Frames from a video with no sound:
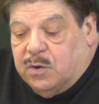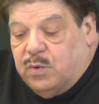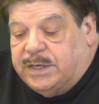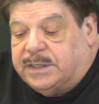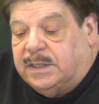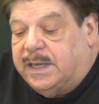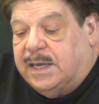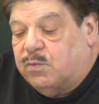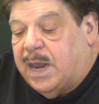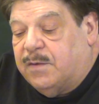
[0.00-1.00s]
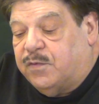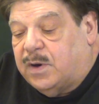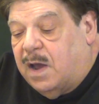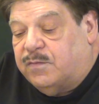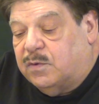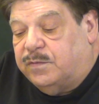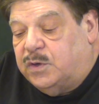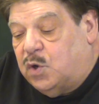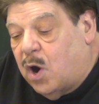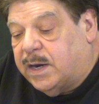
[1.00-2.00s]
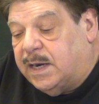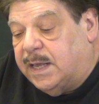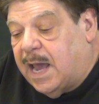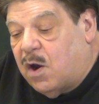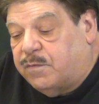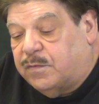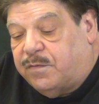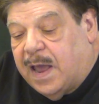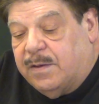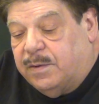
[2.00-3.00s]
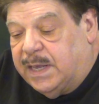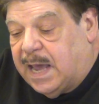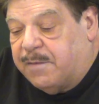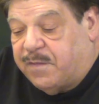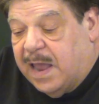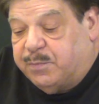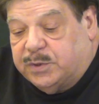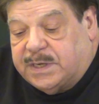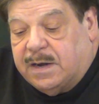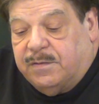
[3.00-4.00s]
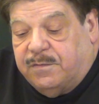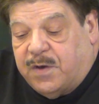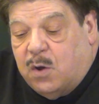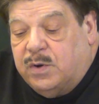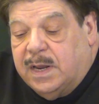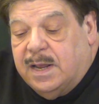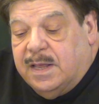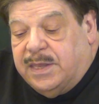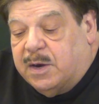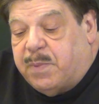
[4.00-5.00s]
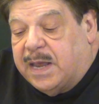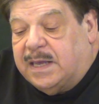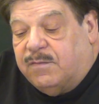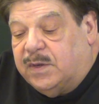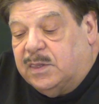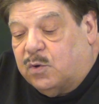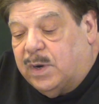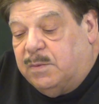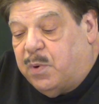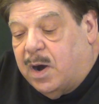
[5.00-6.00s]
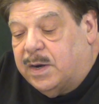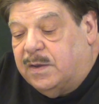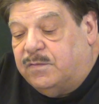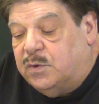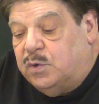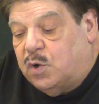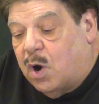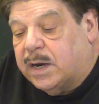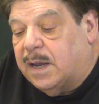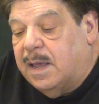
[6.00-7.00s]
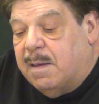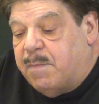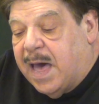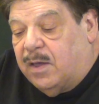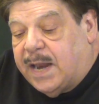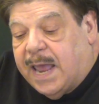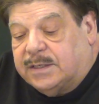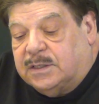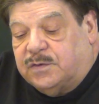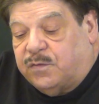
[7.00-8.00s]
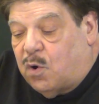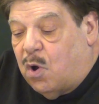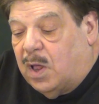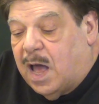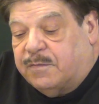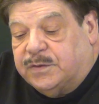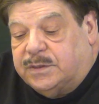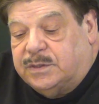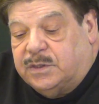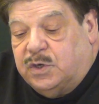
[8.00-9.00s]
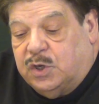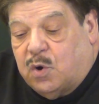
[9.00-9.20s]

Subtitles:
Recently, he ran for Governor of New York, and he got 5% of the vote, thereby giving the Green Party of New York ballot access for all offices in New